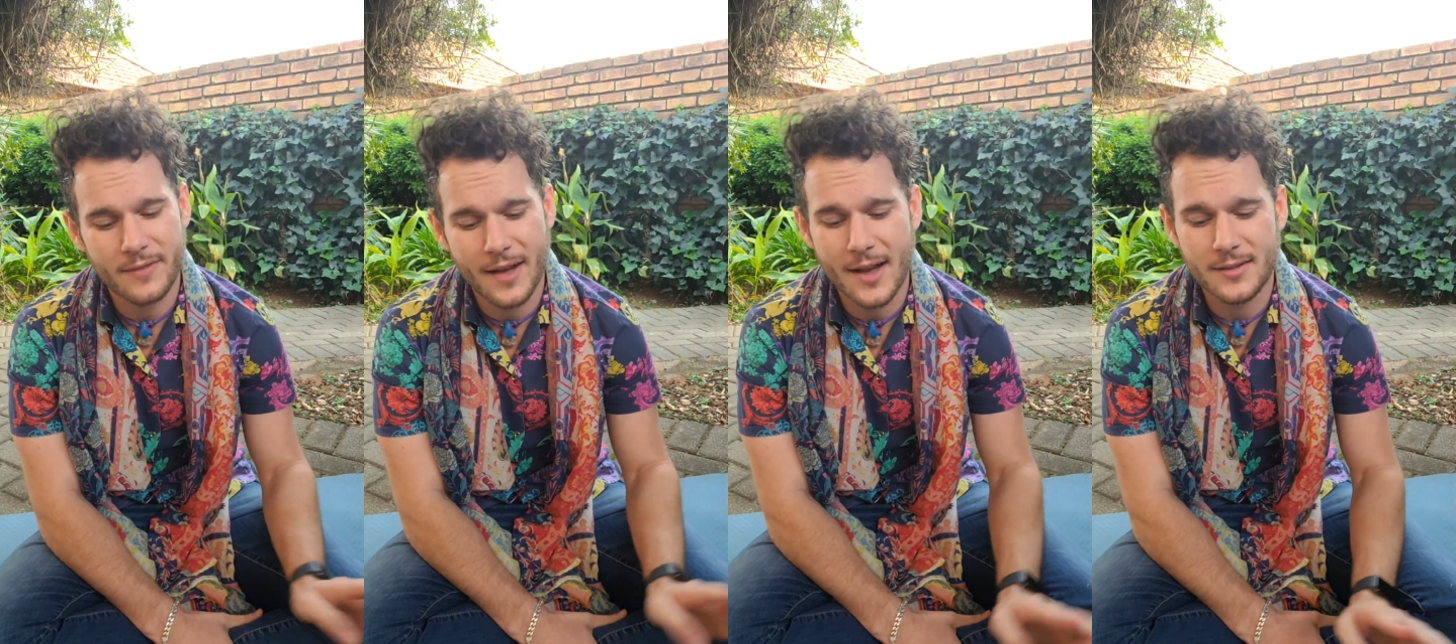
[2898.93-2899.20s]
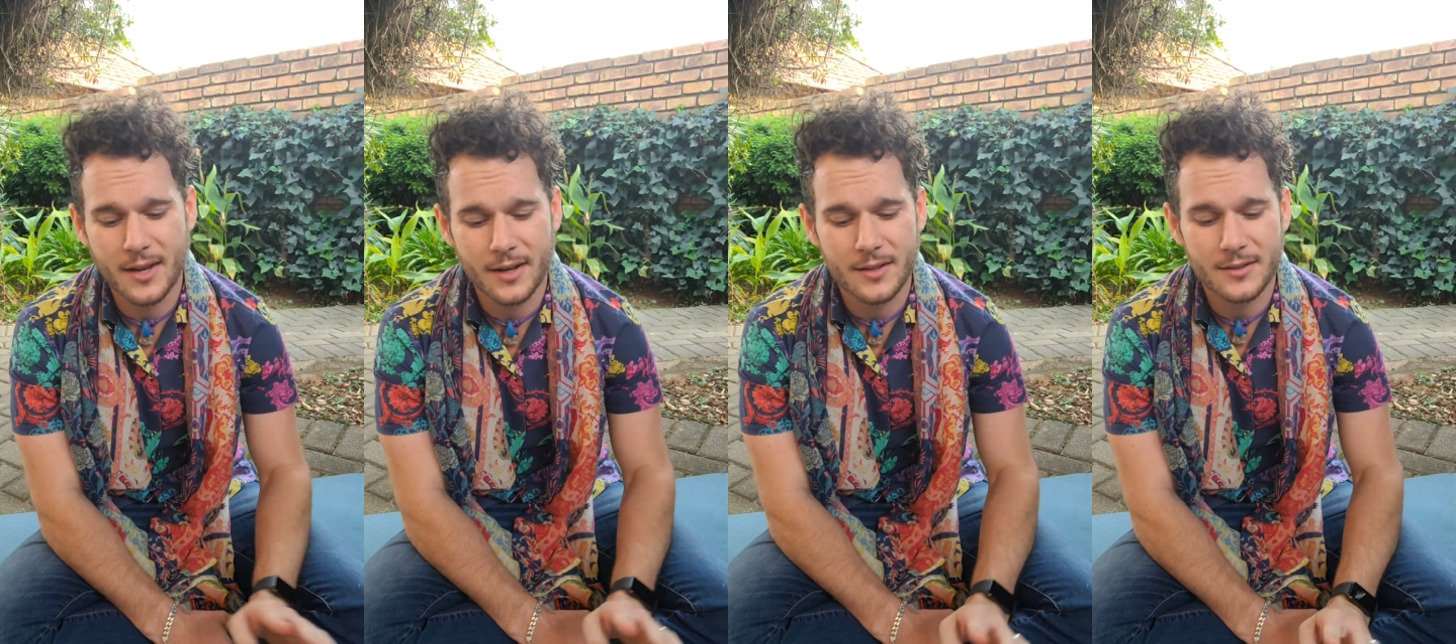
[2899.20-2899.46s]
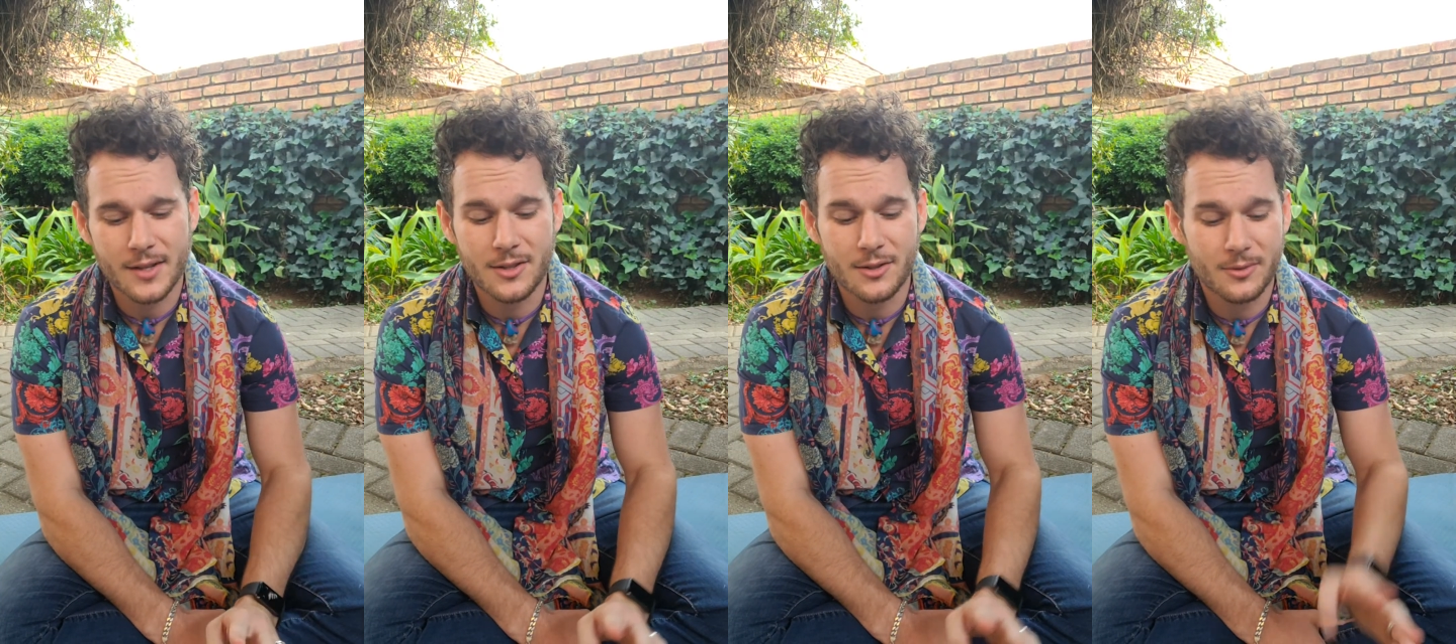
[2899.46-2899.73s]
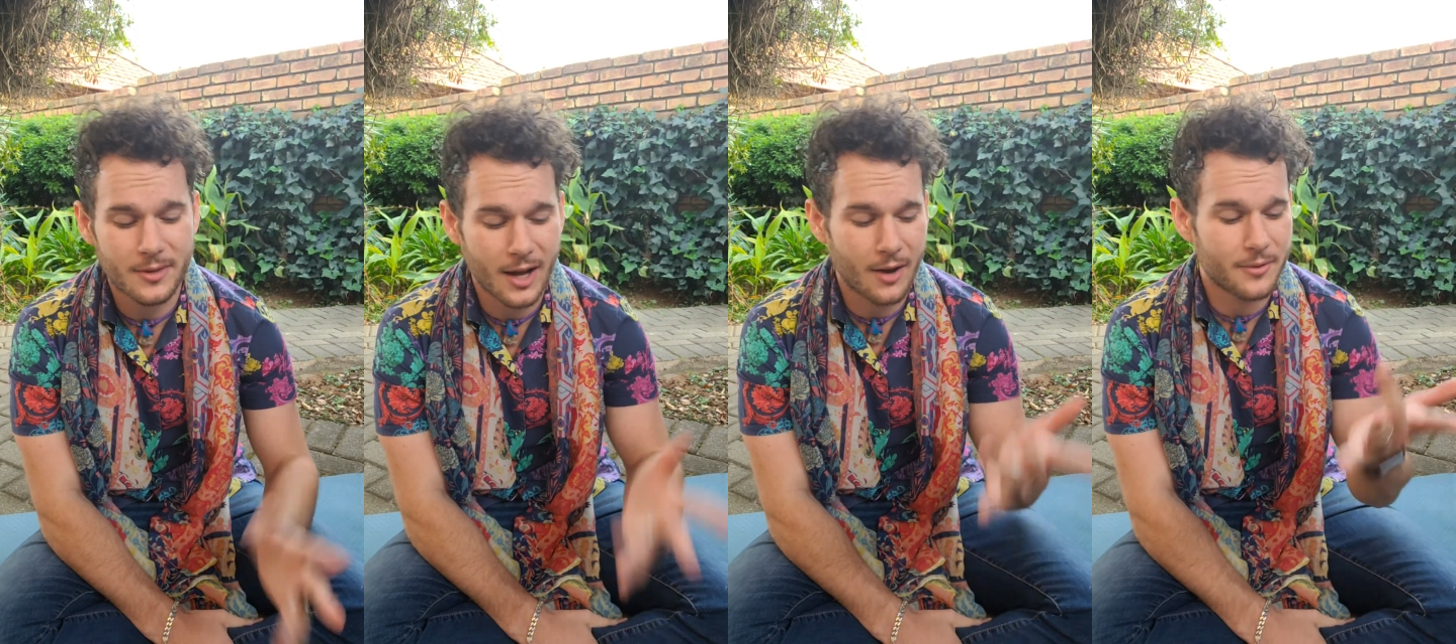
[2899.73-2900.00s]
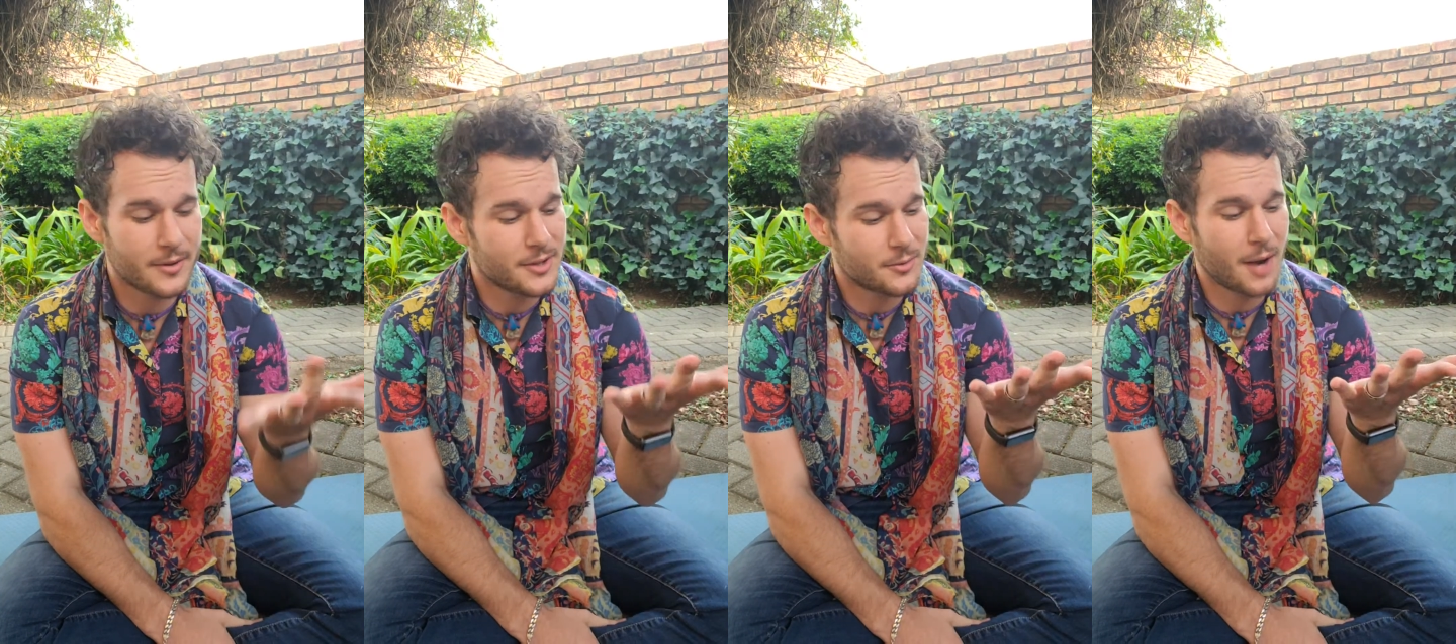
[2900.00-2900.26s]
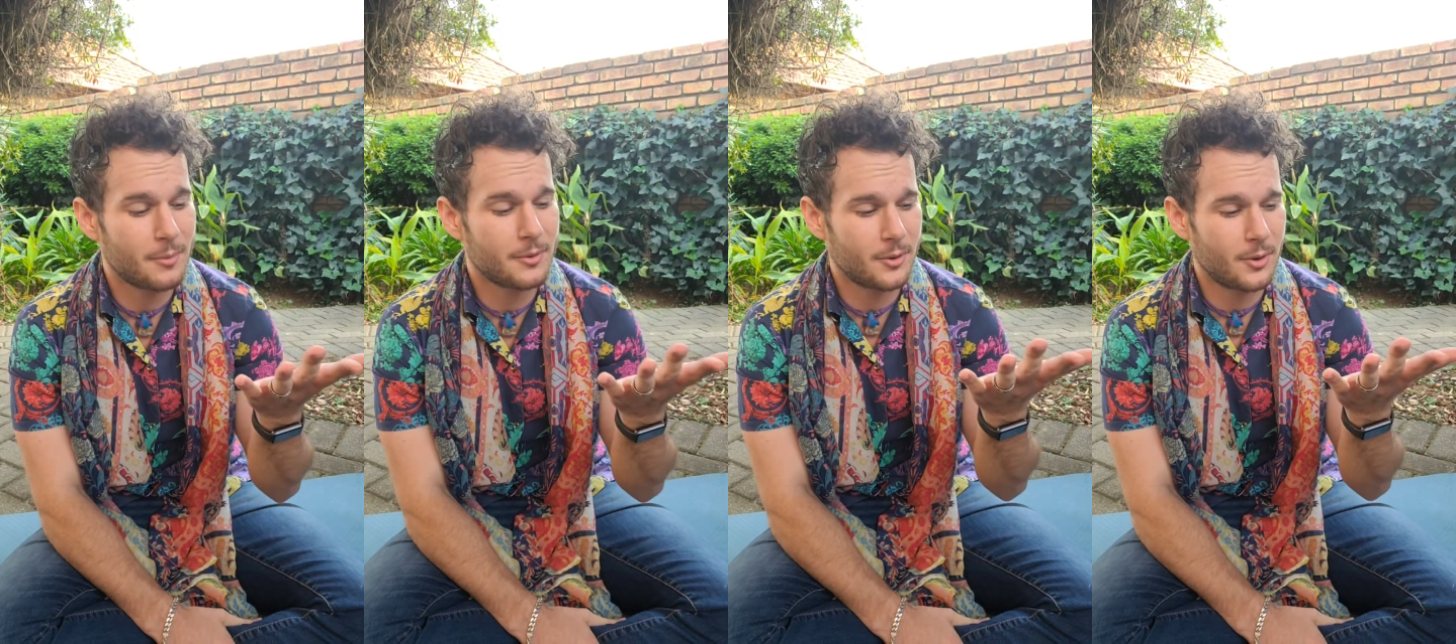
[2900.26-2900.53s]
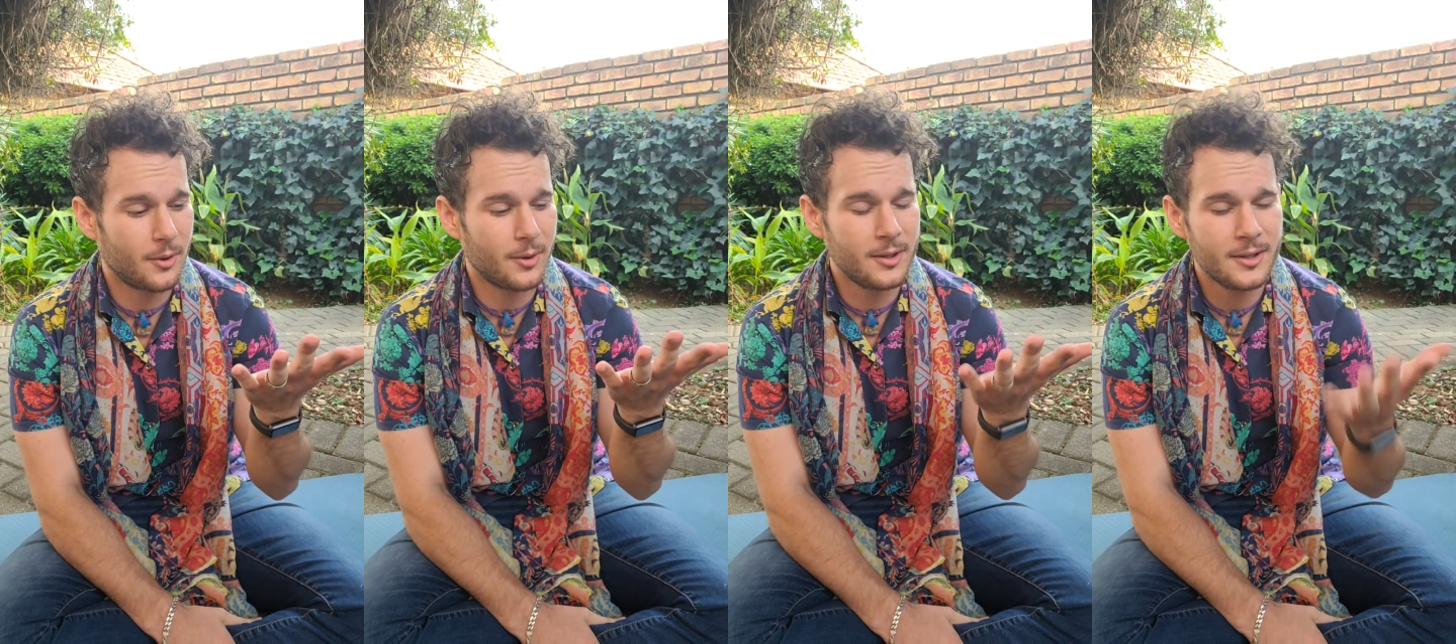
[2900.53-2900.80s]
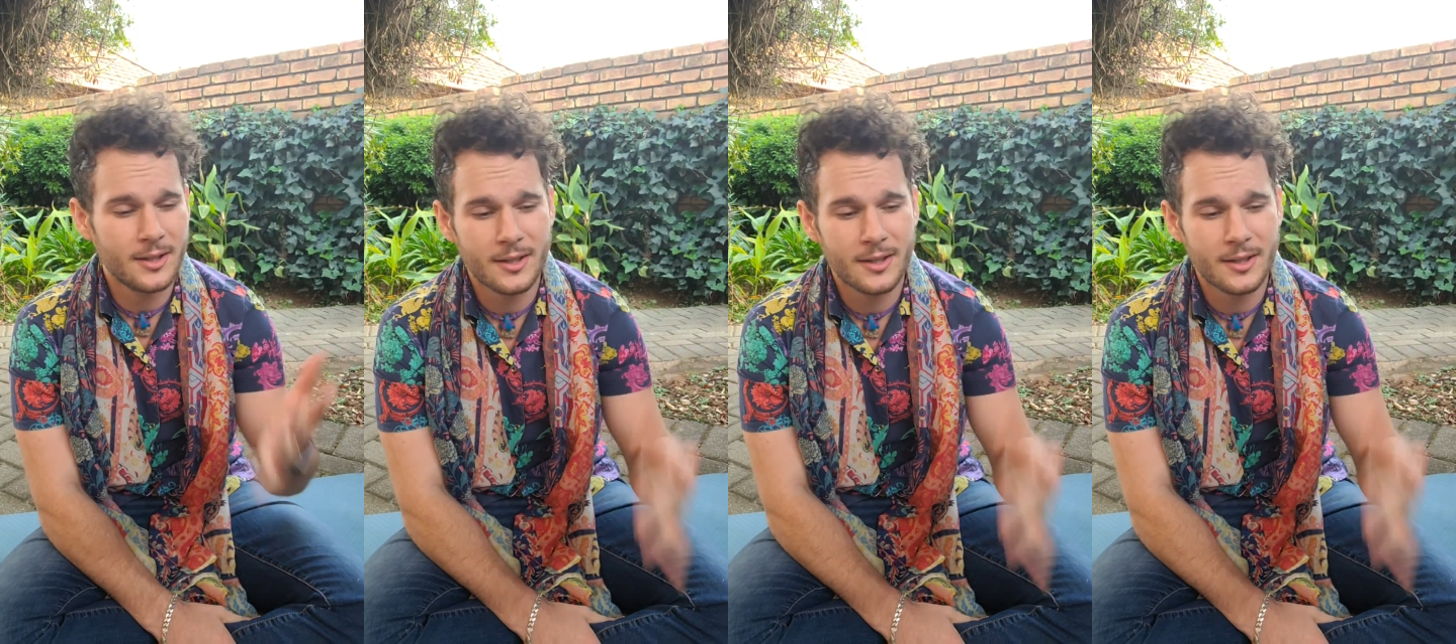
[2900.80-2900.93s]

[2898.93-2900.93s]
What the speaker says: as I continue down this rabbit hole.